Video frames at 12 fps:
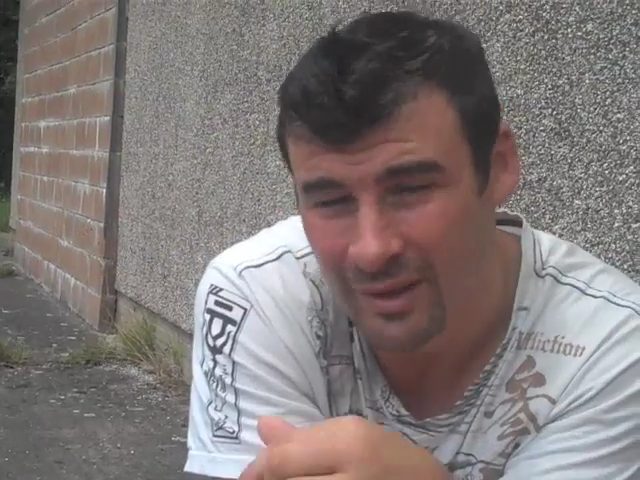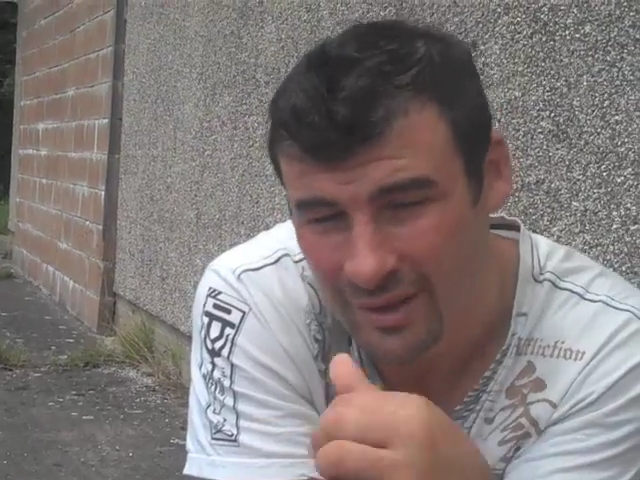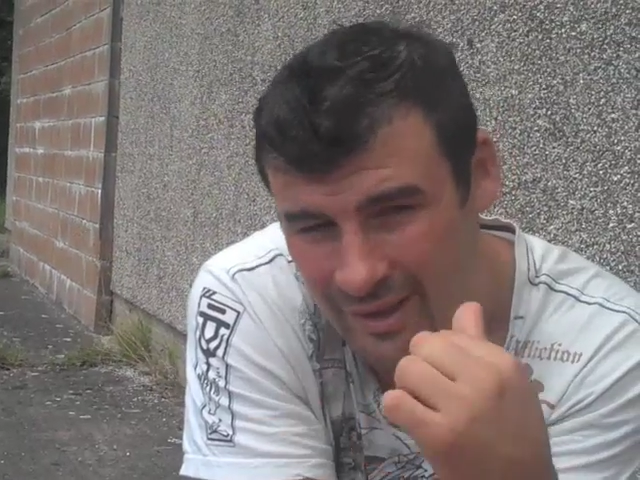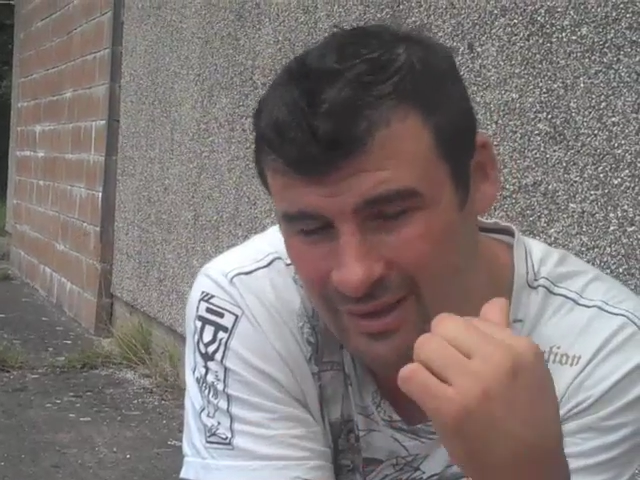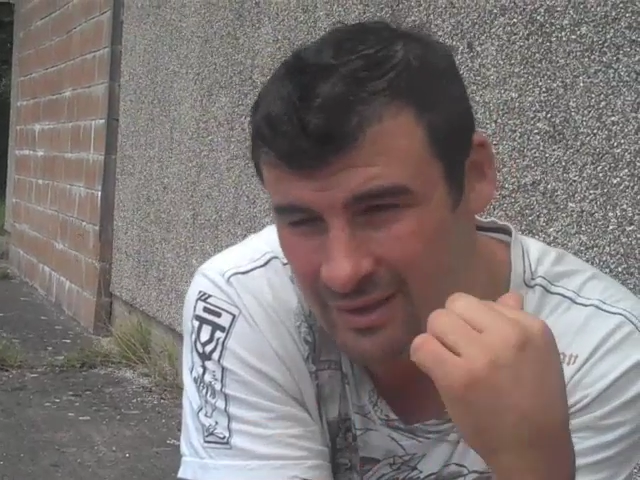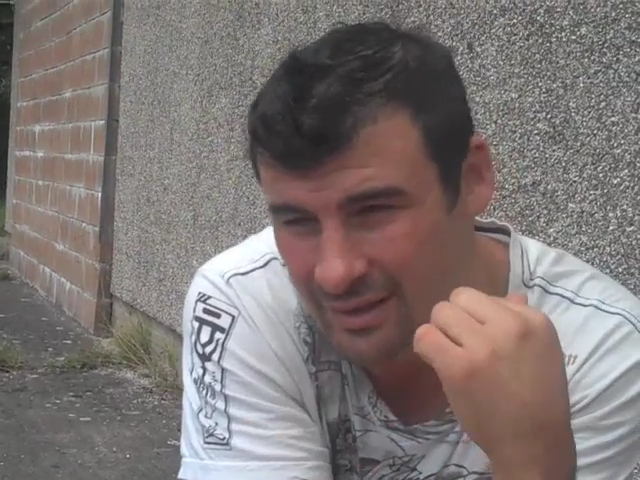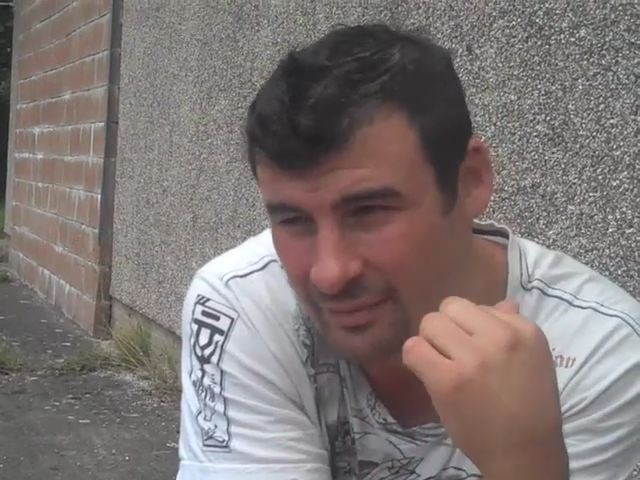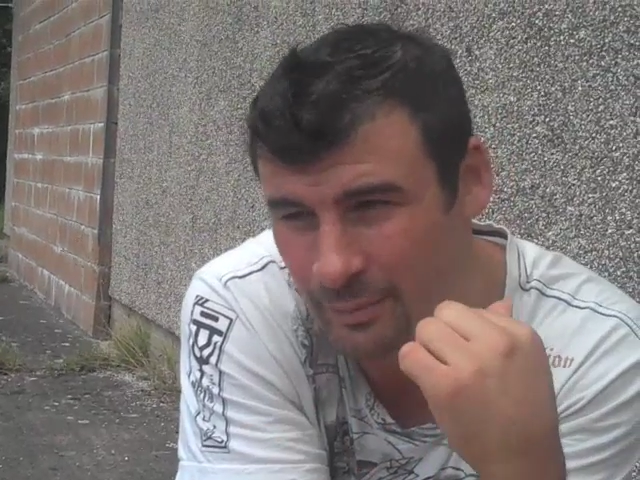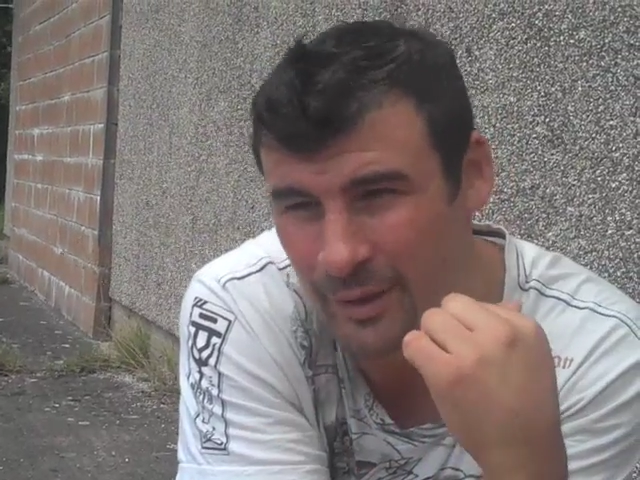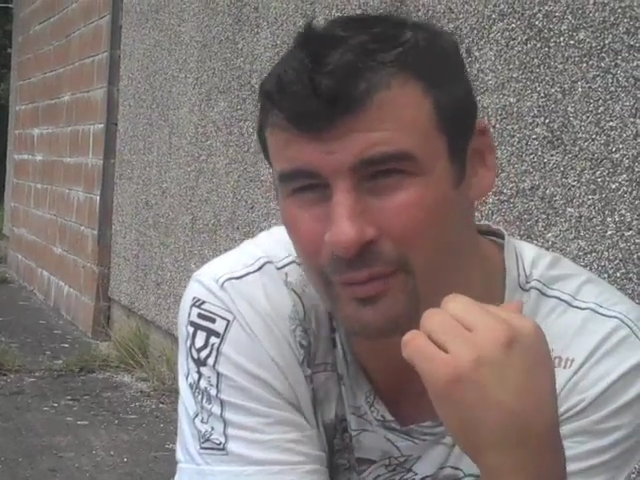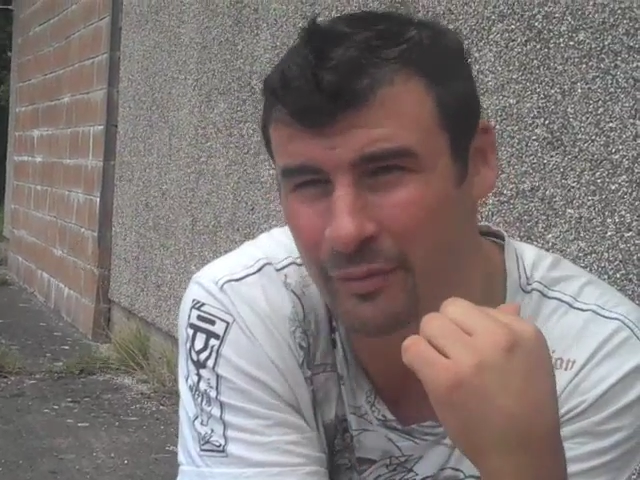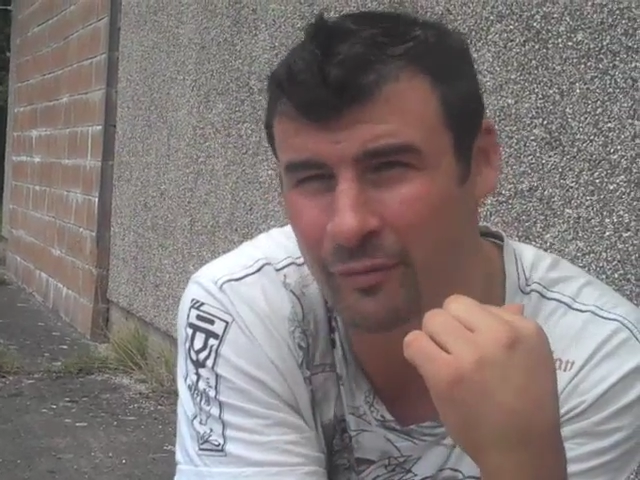It's the
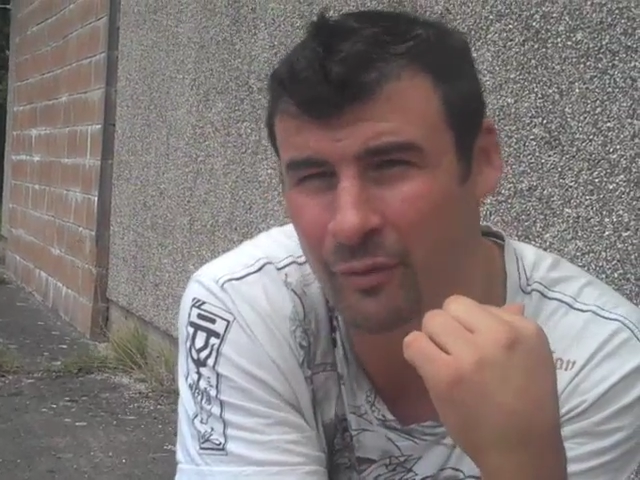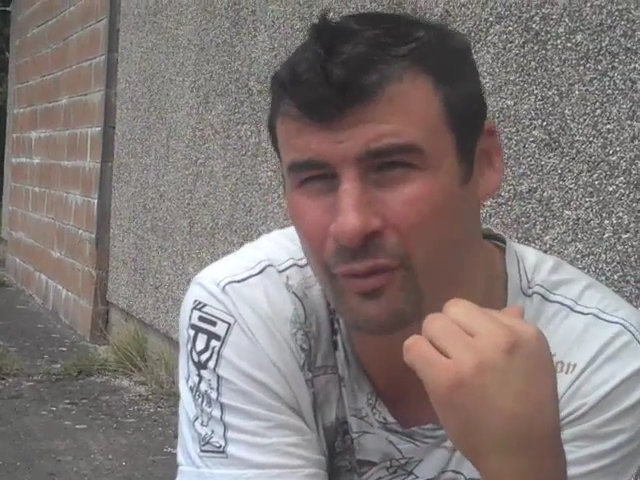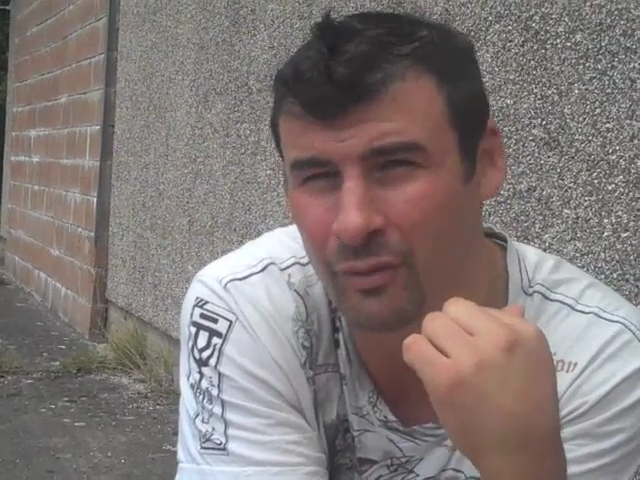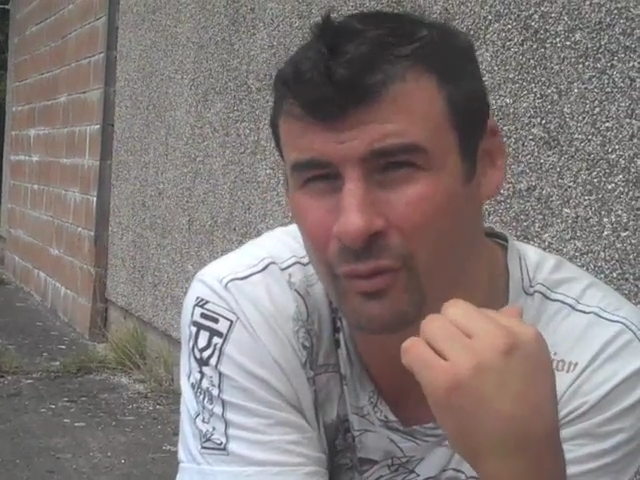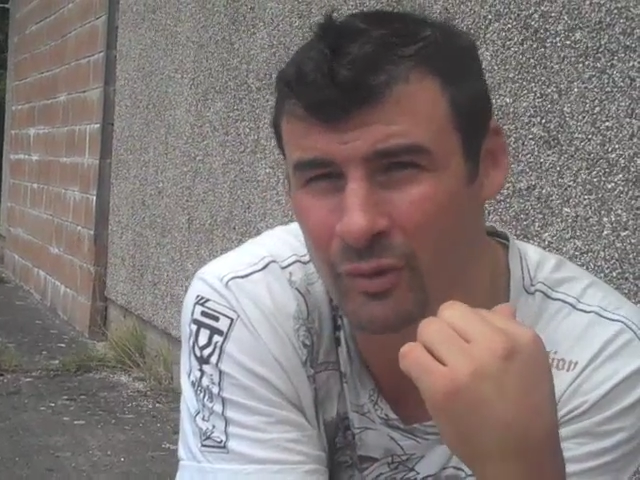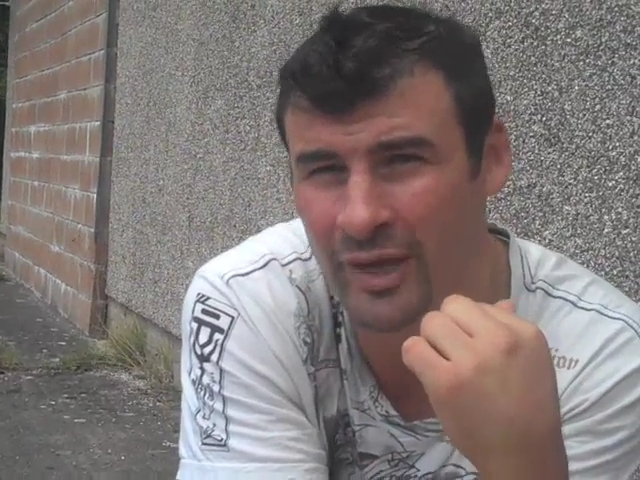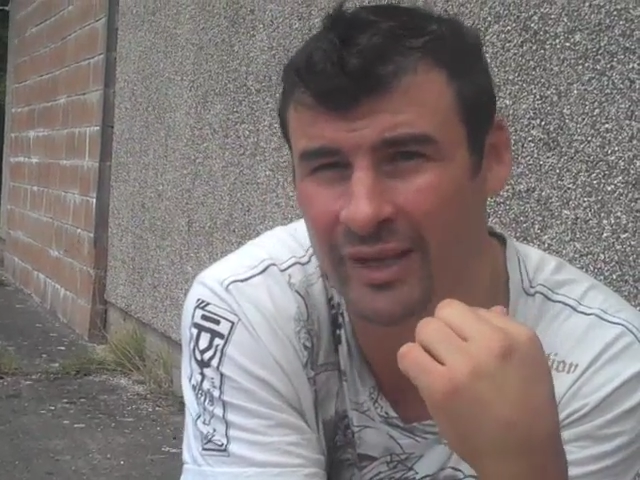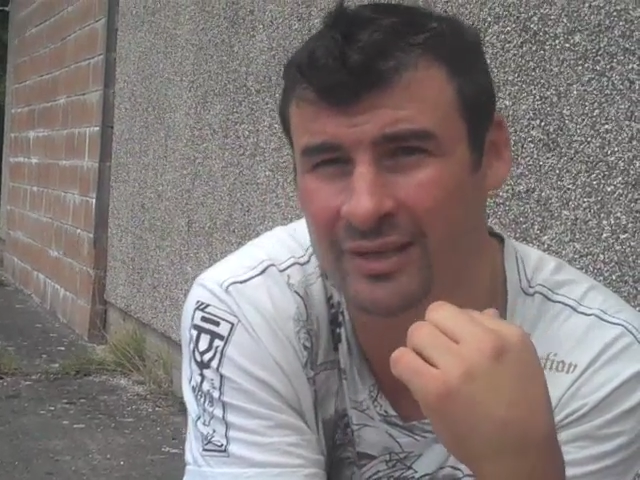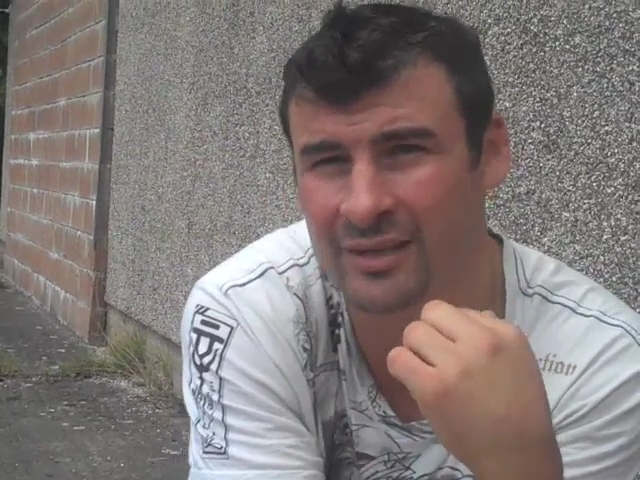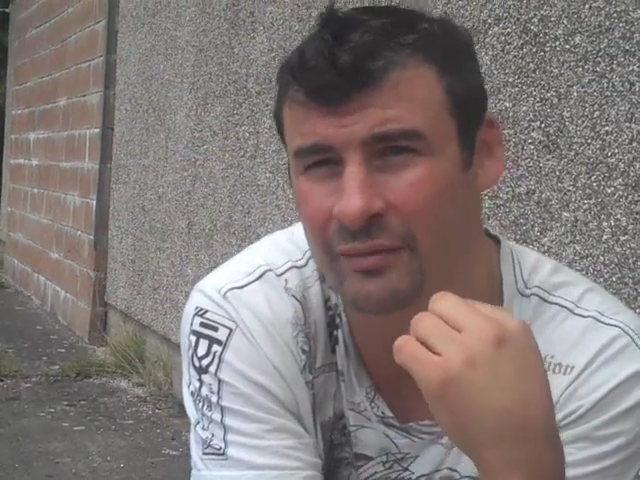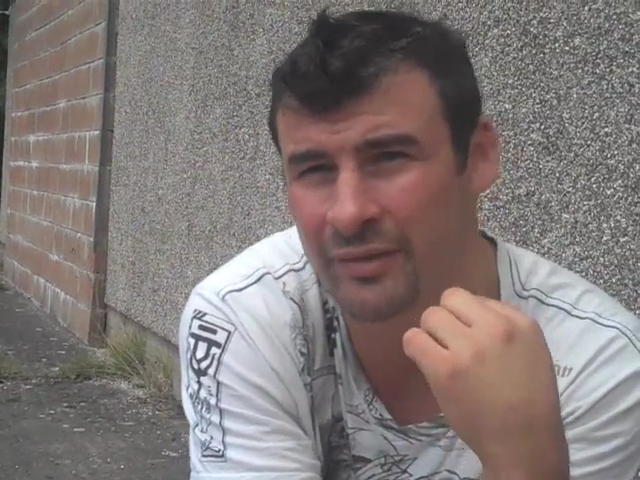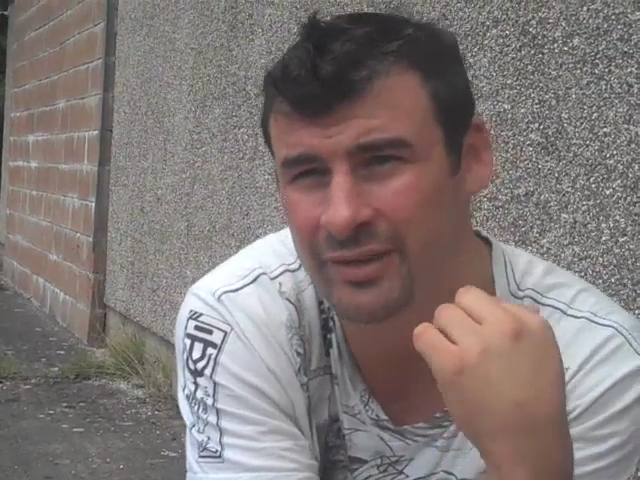bit before where you get
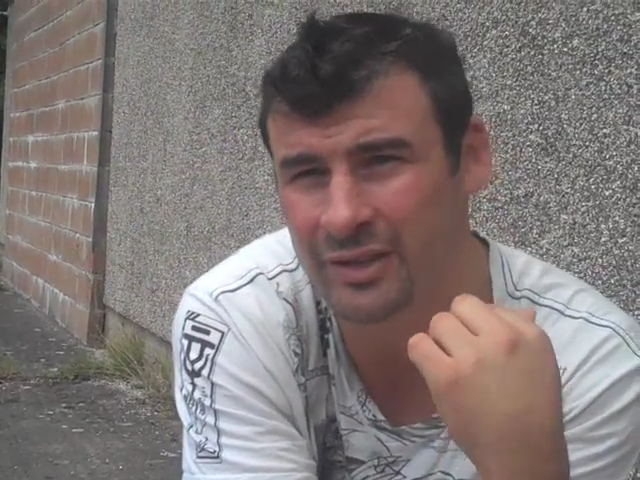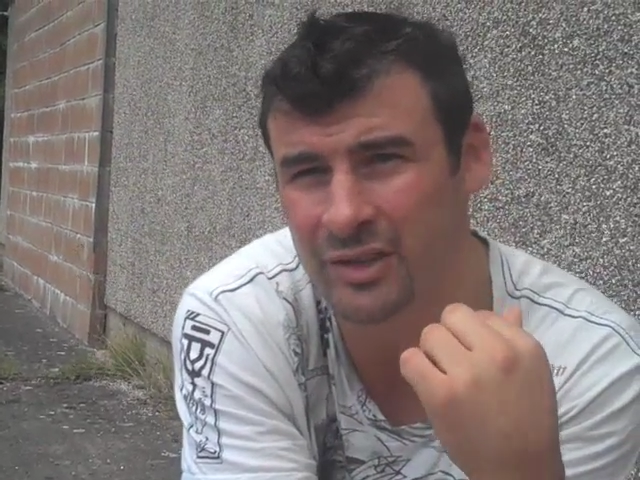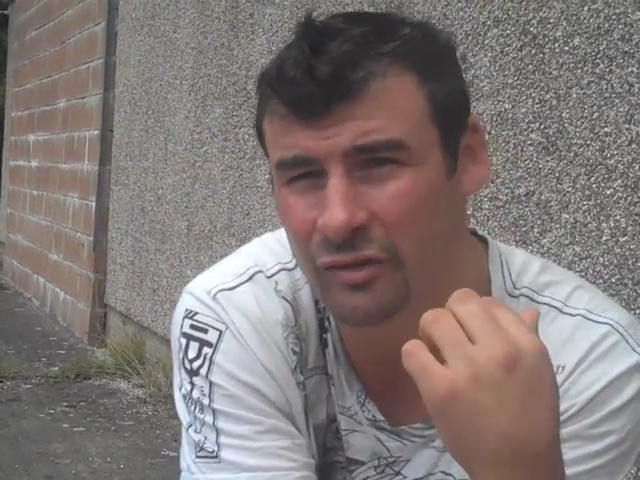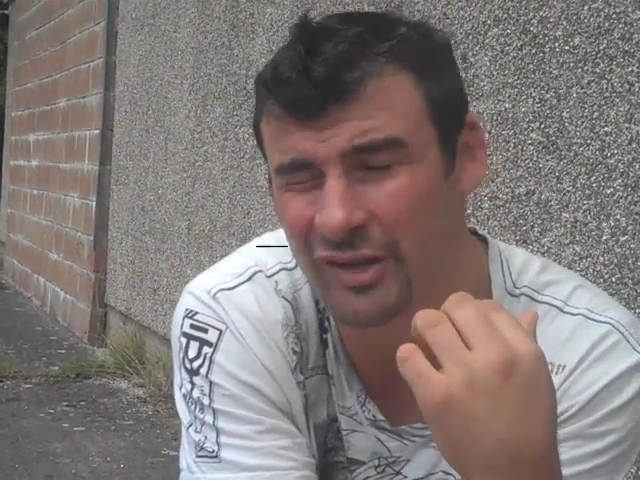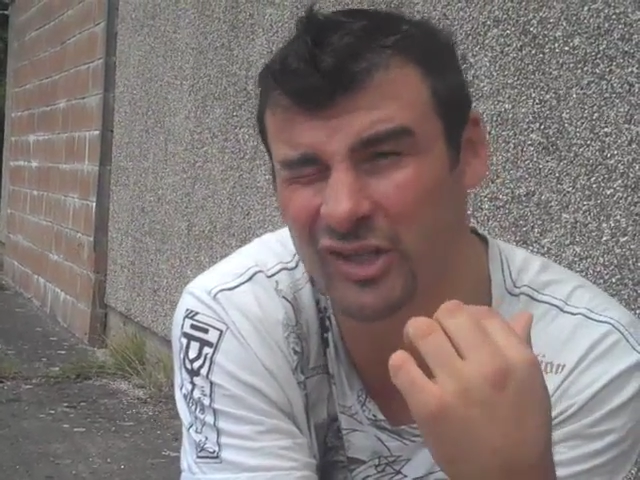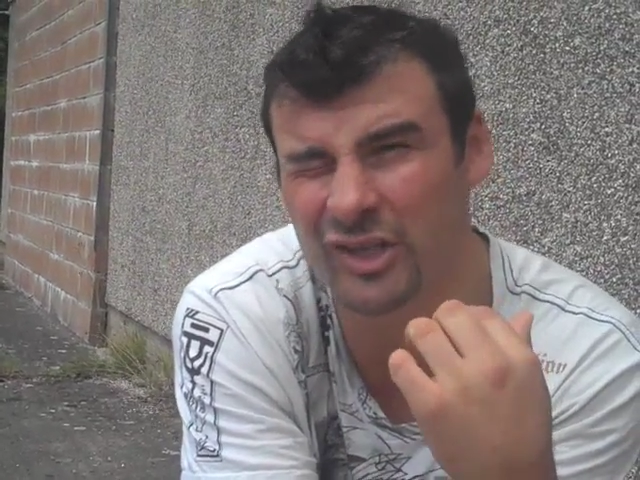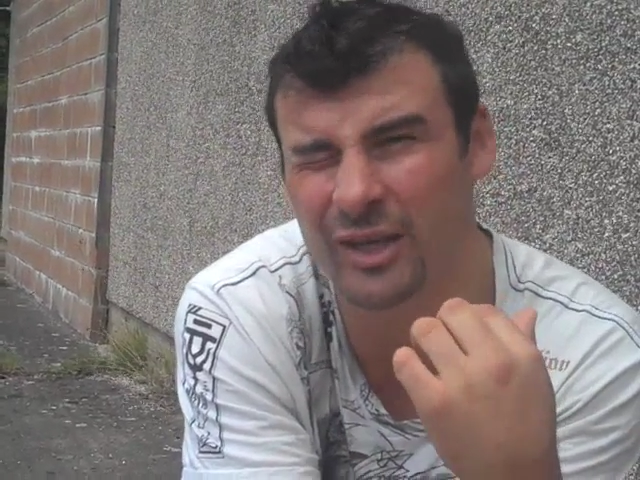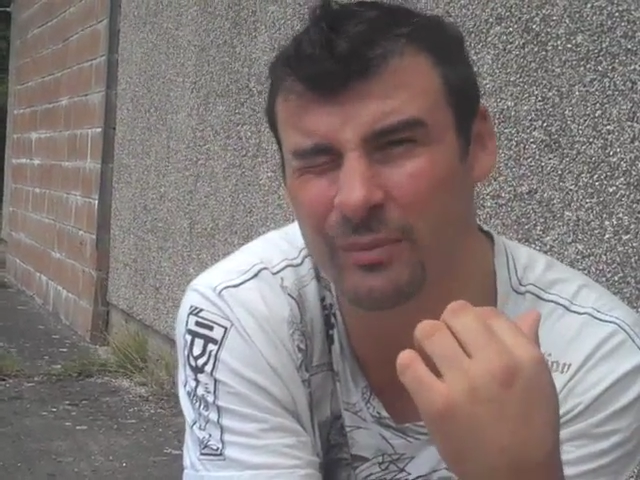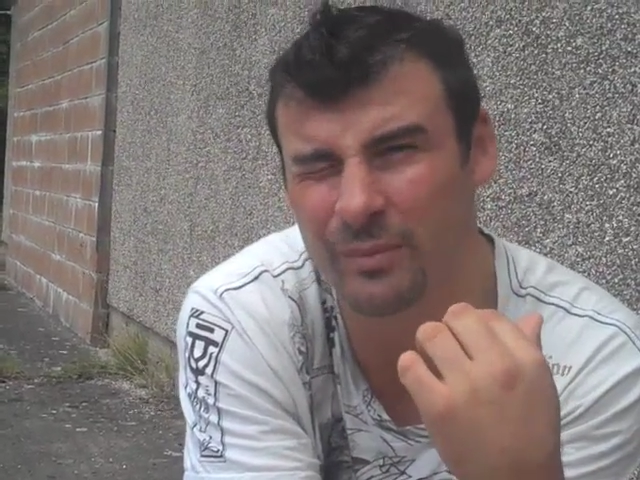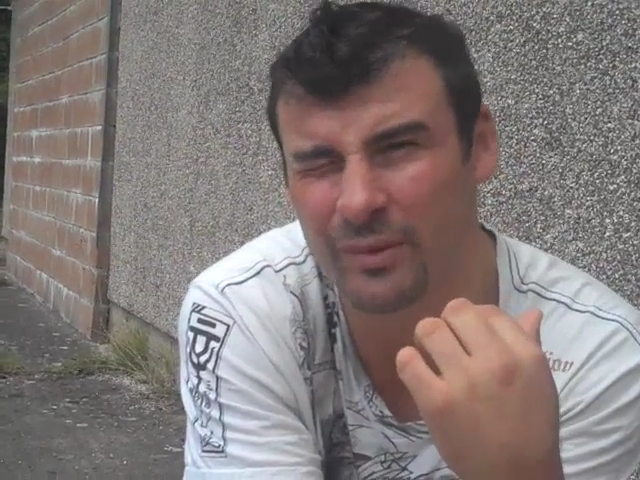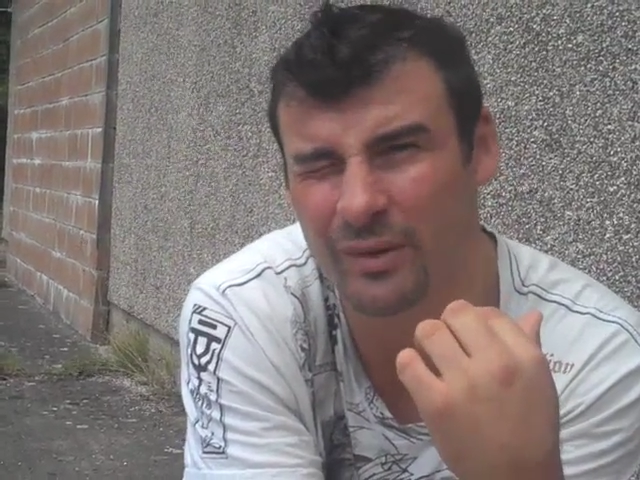yourself in such a great shape,